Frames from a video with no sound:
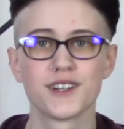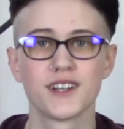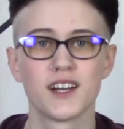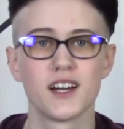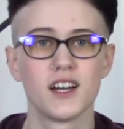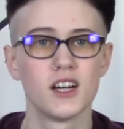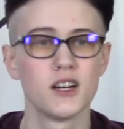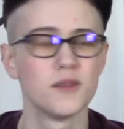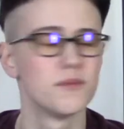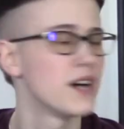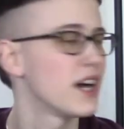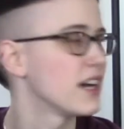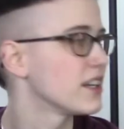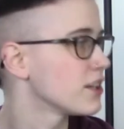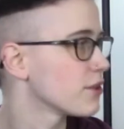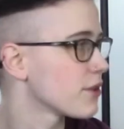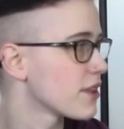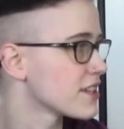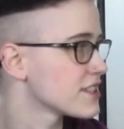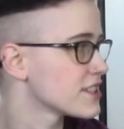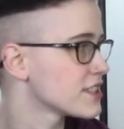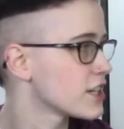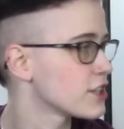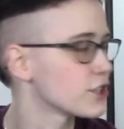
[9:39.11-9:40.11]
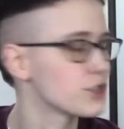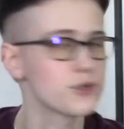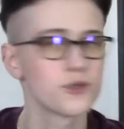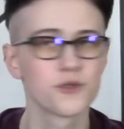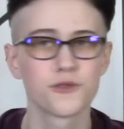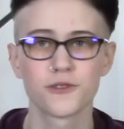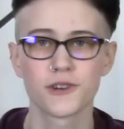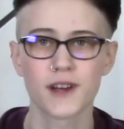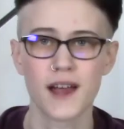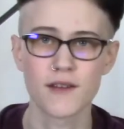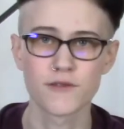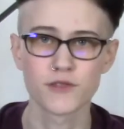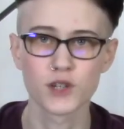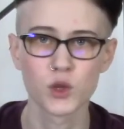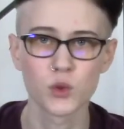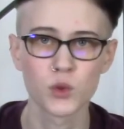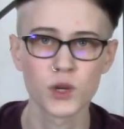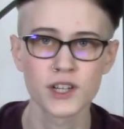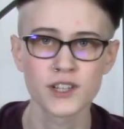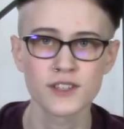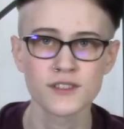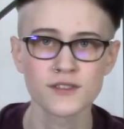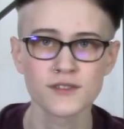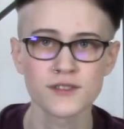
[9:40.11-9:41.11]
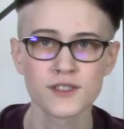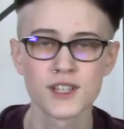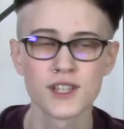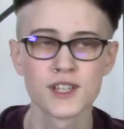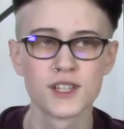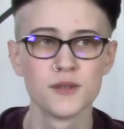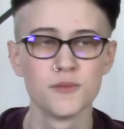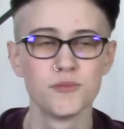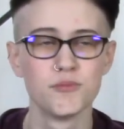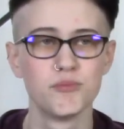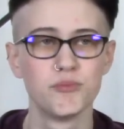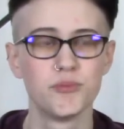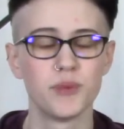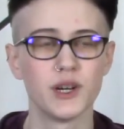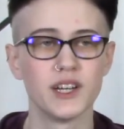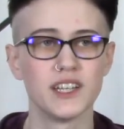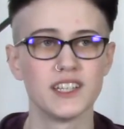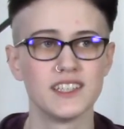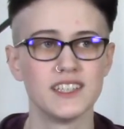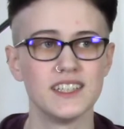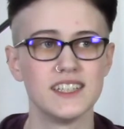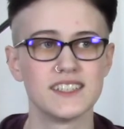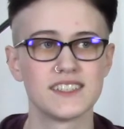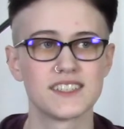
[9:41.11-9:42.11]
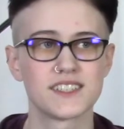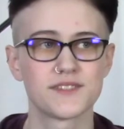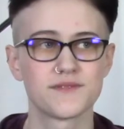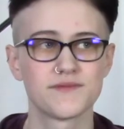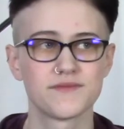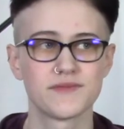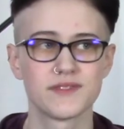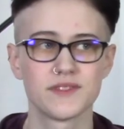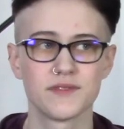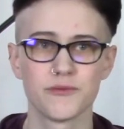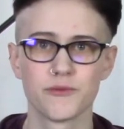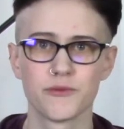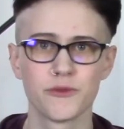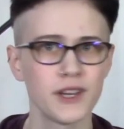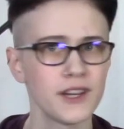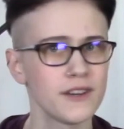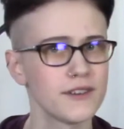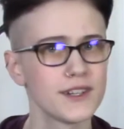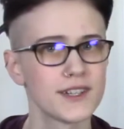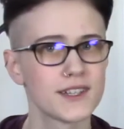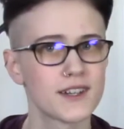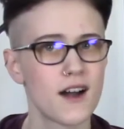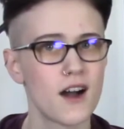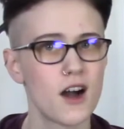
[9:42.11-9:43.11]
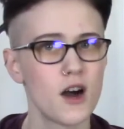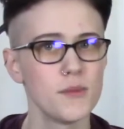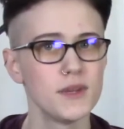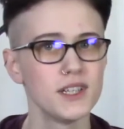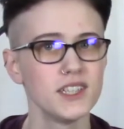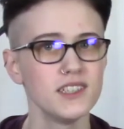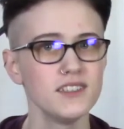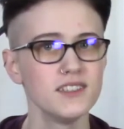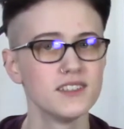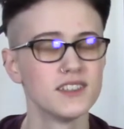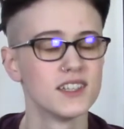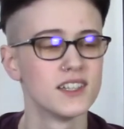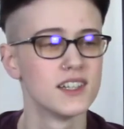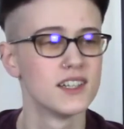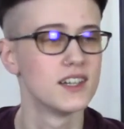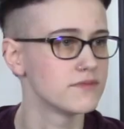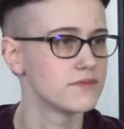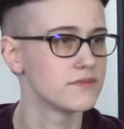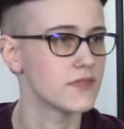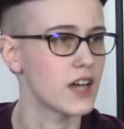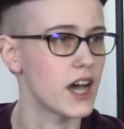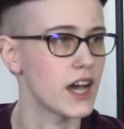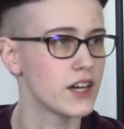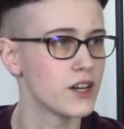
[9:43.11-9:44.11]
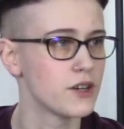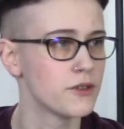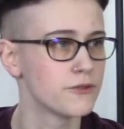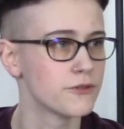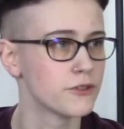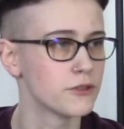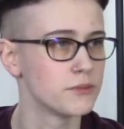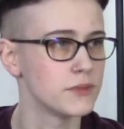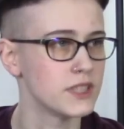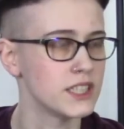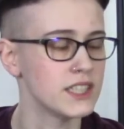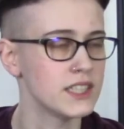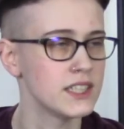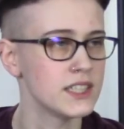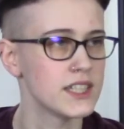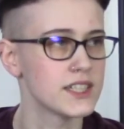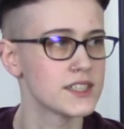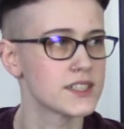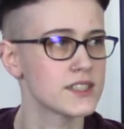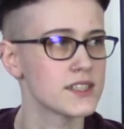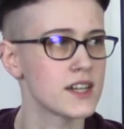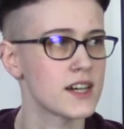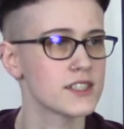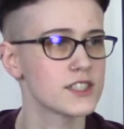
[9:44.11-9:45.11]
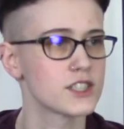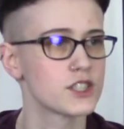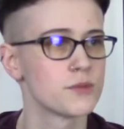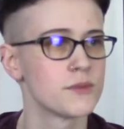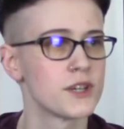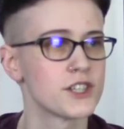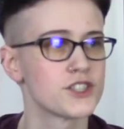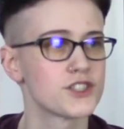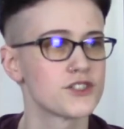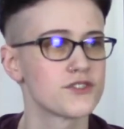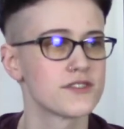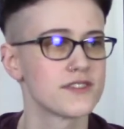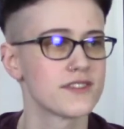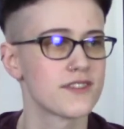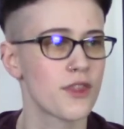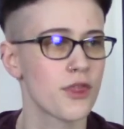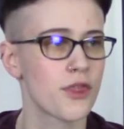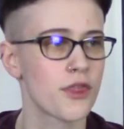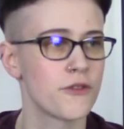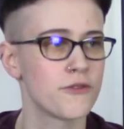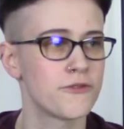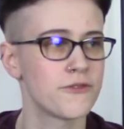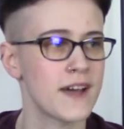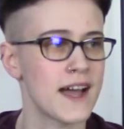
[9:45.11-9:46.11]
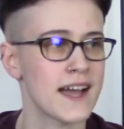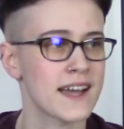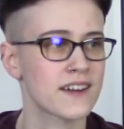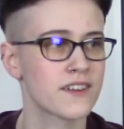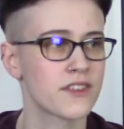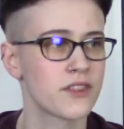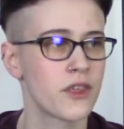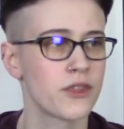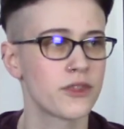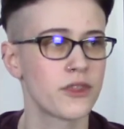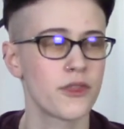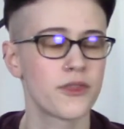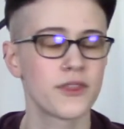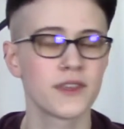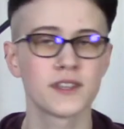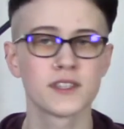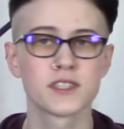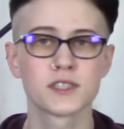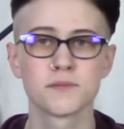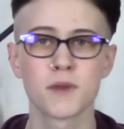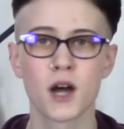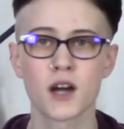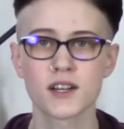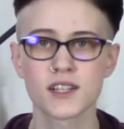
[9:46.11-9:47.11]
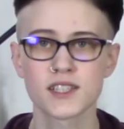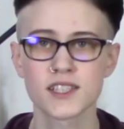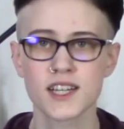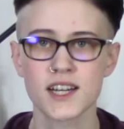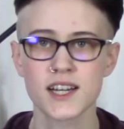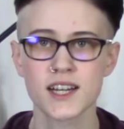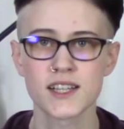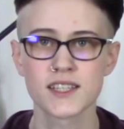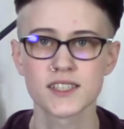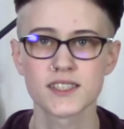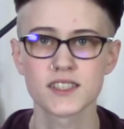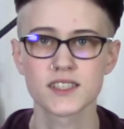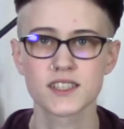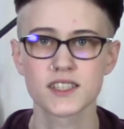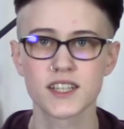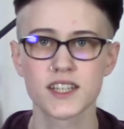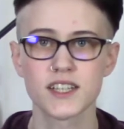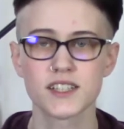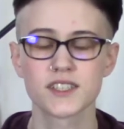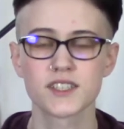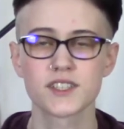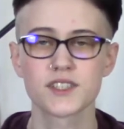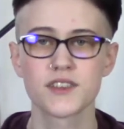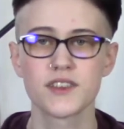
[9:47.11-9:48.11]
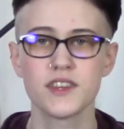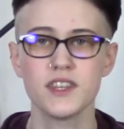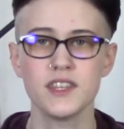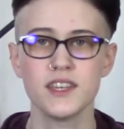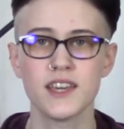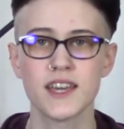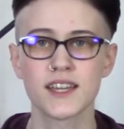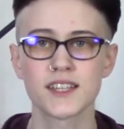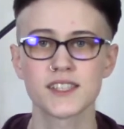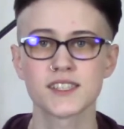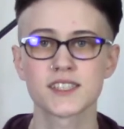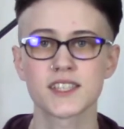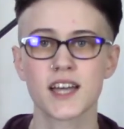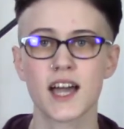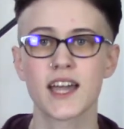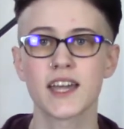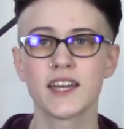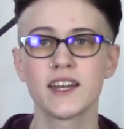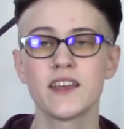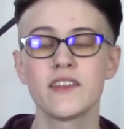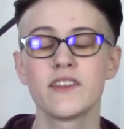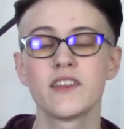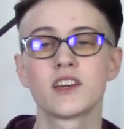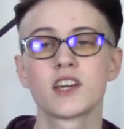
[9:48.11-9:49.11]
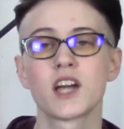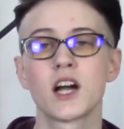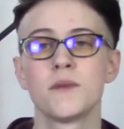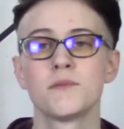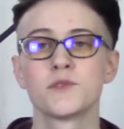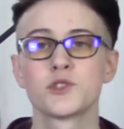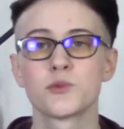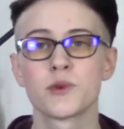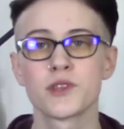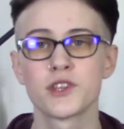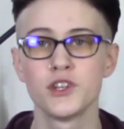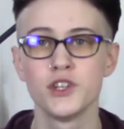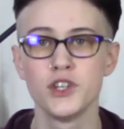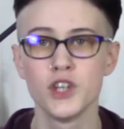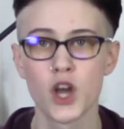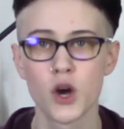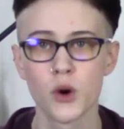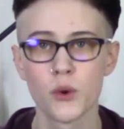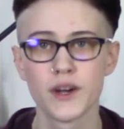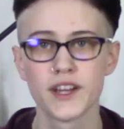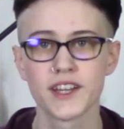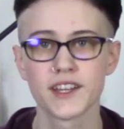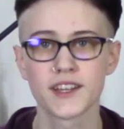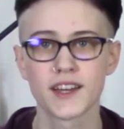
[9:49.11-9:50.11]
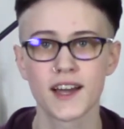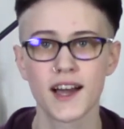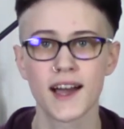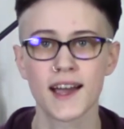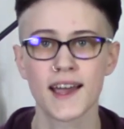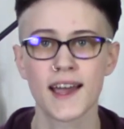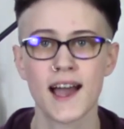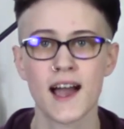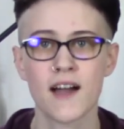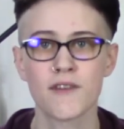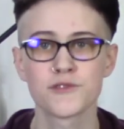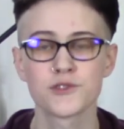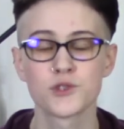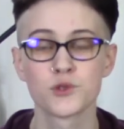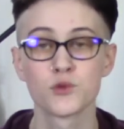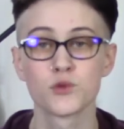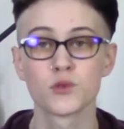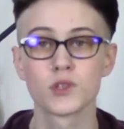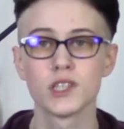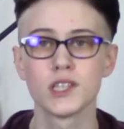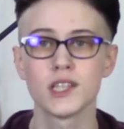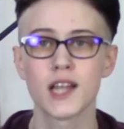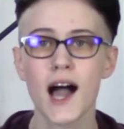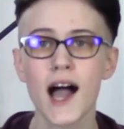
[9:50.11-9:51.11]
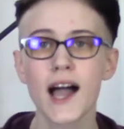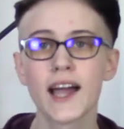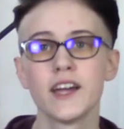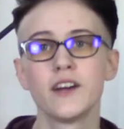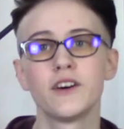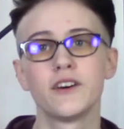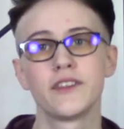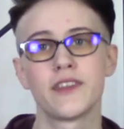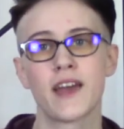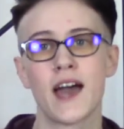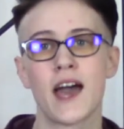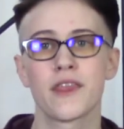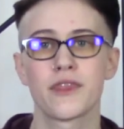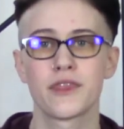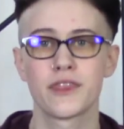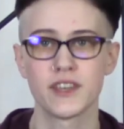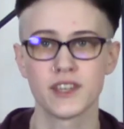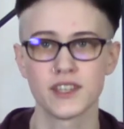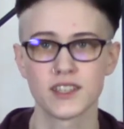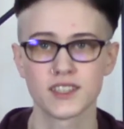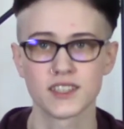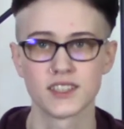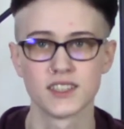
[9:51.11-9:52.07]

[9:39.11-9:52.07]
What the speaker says: I know that's not true for everyone, but it's very common. I know for me, it's not so much the fact that the thing is monetized, it's the anxiety that comes with knowing I have to rely on that thing.